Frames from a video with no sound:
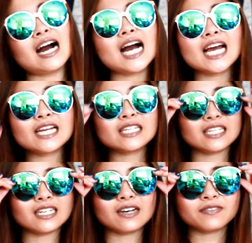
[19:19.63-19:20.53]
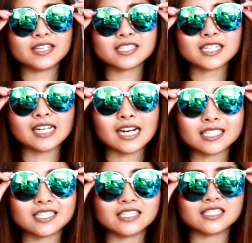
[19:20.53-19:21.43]
I love these
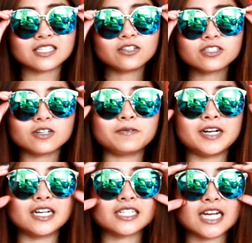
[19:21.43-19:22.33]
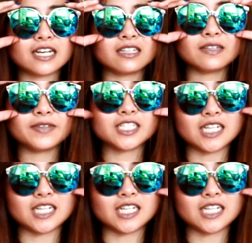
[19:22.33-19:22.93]
glasses so so much. I got them in